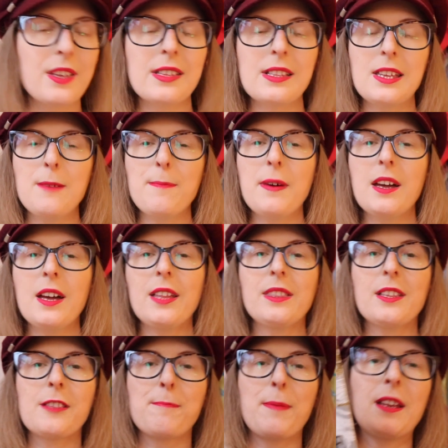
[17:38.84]
The Sleeper and
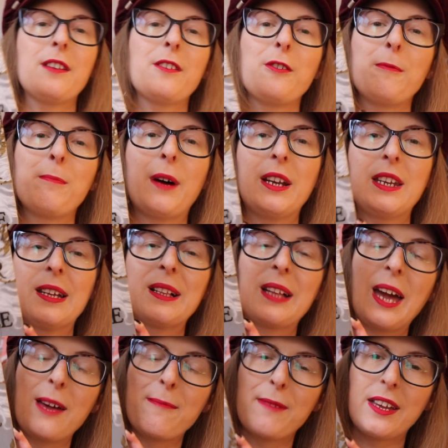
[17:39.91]
the Spindle by Neil
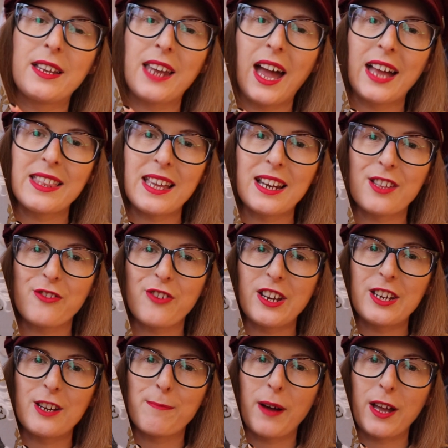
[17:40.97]
Gaiman and
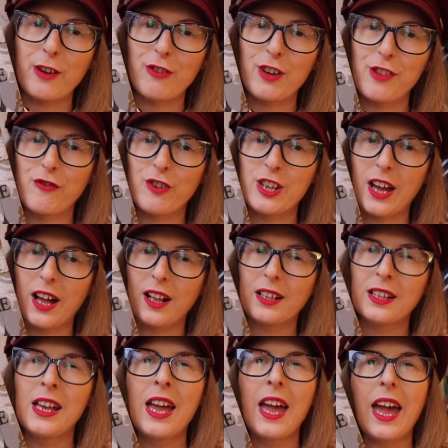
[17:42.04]
illustrated by Chris
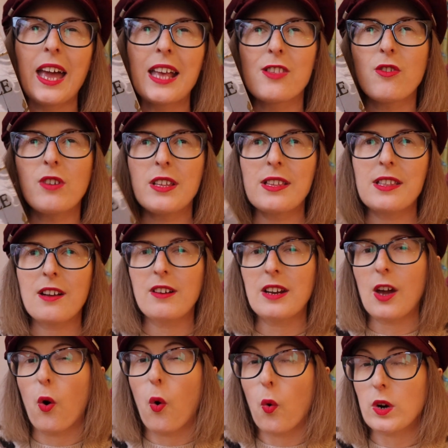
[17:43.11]
Riddell is not necessarily
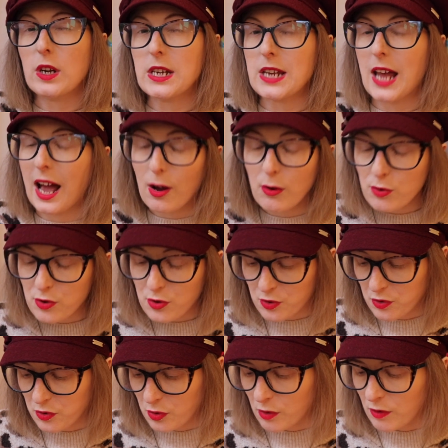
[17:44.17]
a haunted house
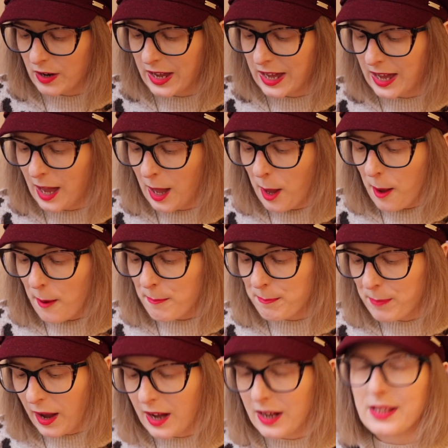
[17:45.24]
story,
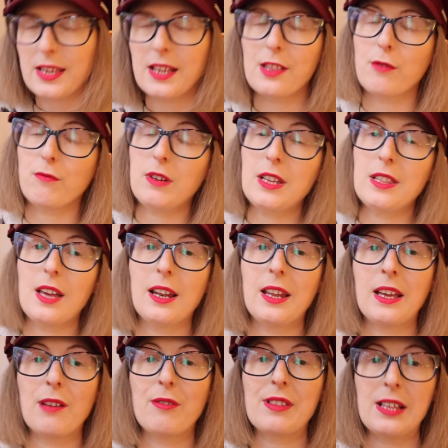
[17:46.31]
but it's a
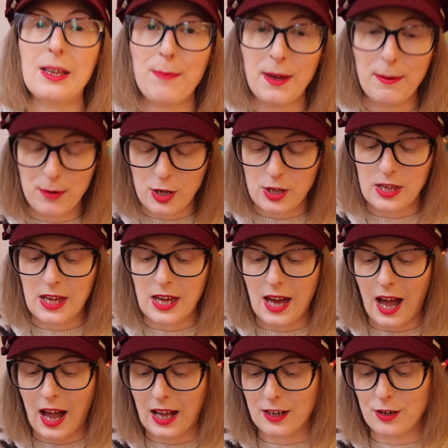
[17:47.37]
retelling of Sleeping Beauty
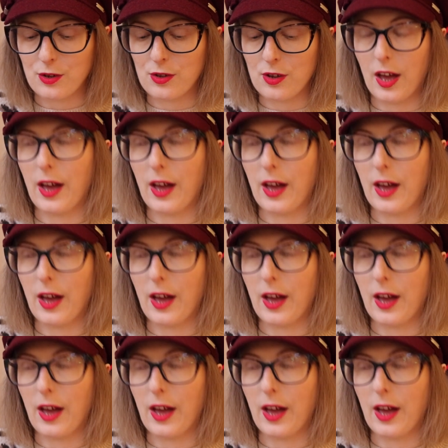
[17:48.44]
and